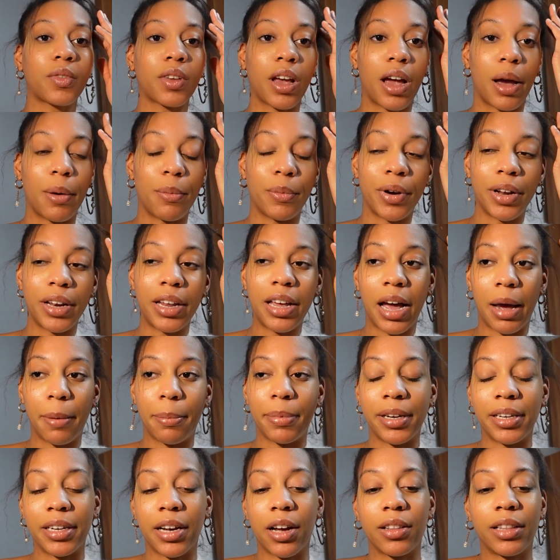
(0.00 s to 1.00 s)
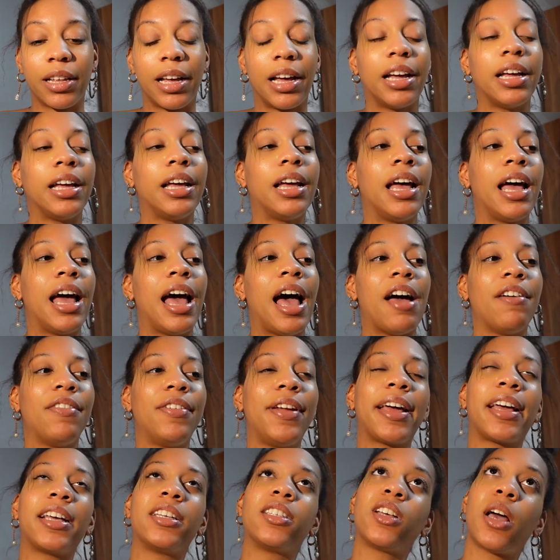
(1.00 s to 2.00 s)
I'm really happy now that I feel
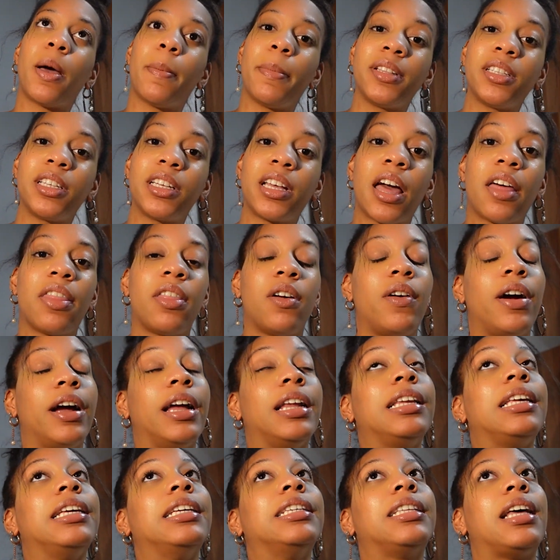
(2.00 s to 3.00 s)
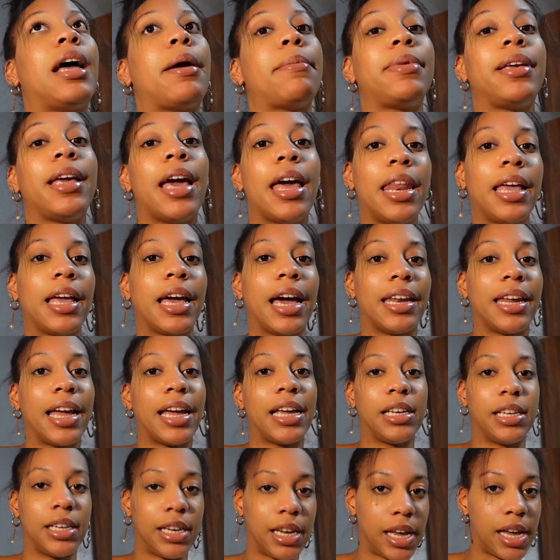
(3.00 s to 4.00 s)
like it's coming together, or at least I'm getting an
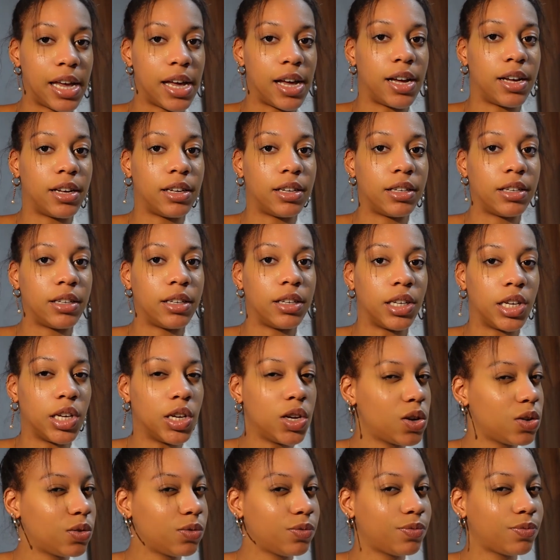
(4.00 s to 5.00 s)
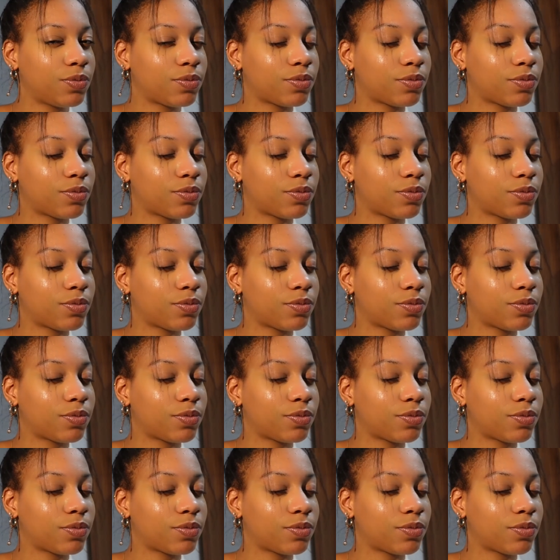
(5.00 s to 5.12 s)
idea, you know.